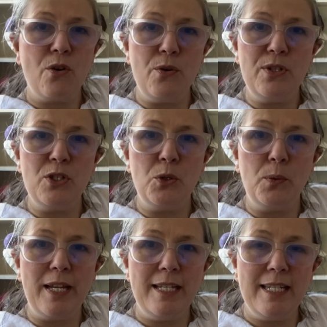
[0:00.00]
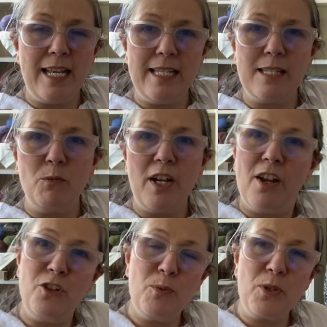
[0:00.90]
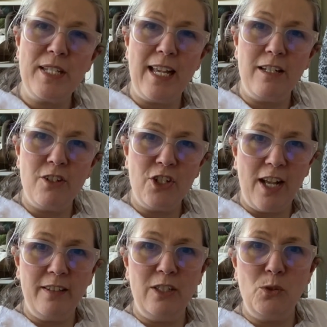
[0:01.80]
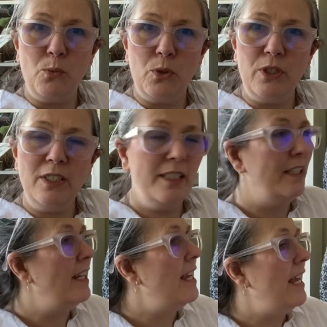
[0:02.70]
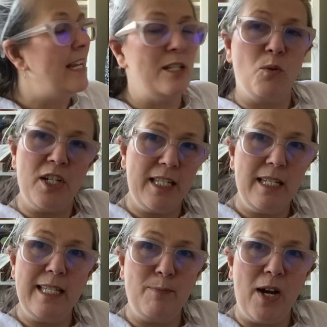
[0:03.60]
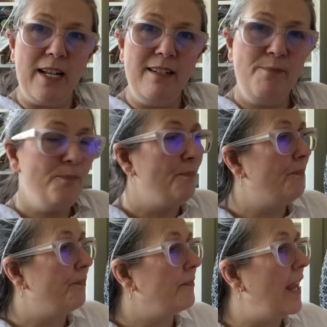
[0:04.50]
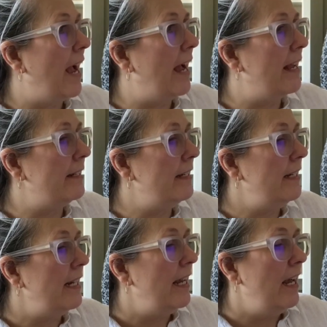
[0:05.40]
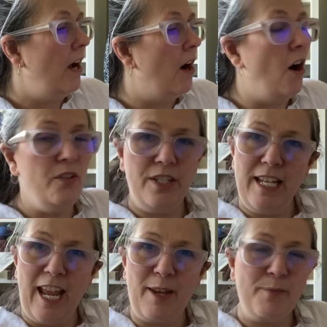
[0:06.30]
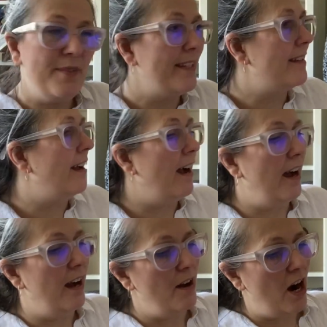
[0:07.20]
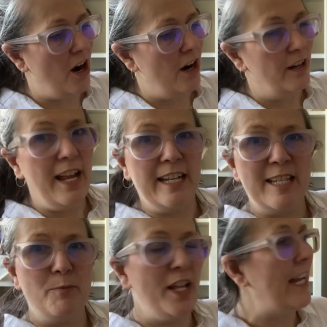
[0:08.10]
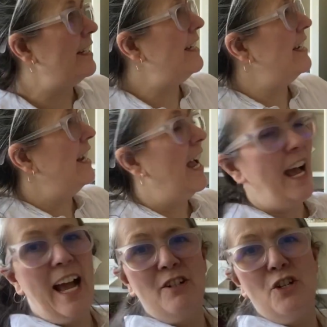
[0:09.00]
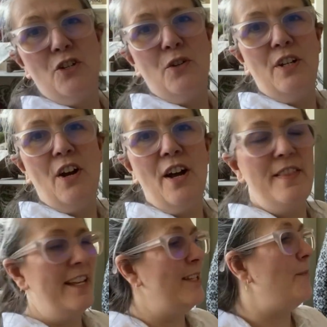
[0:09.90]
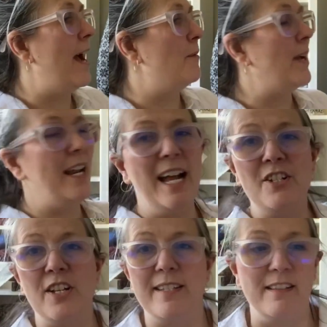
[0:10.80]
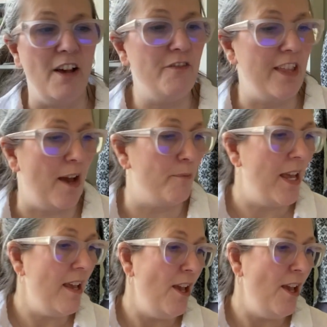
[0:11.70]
Coast Tweed. It's 100% Shetland wool. It's worsted spun, and all the names are explained and shown on this map, and I just love them